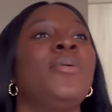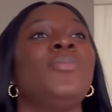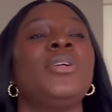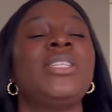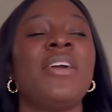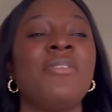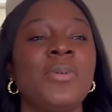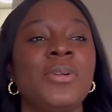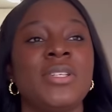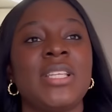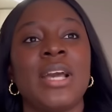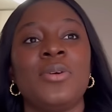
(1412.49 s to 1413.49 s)
But
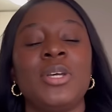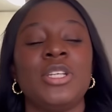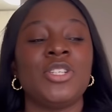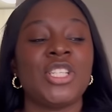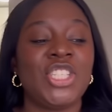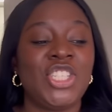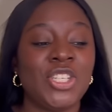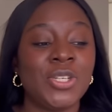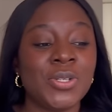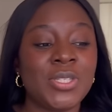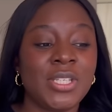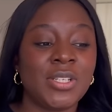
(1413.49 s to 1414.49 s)
everybody was like, okay, just
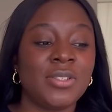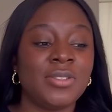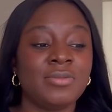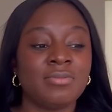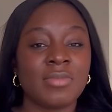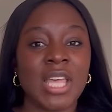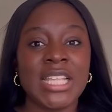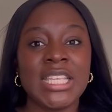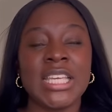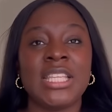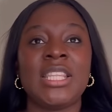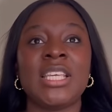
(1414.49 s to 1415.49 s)
chill till I
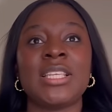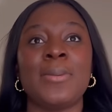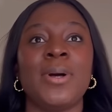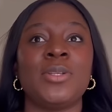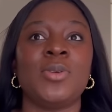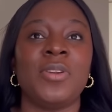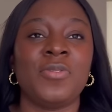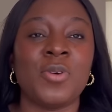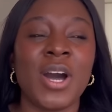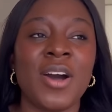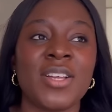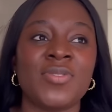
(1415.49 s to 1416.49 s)
think it takes about
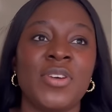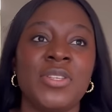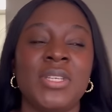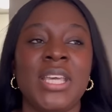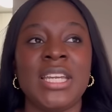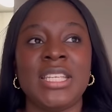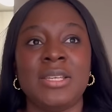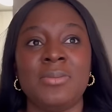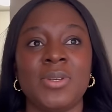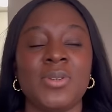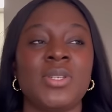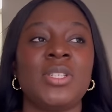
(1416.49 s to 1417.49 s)
24 hours for you to get the
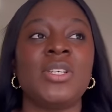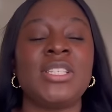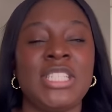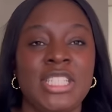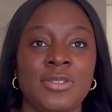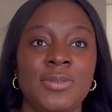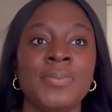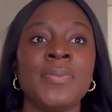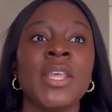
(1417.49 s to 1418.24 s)
email. So just chill.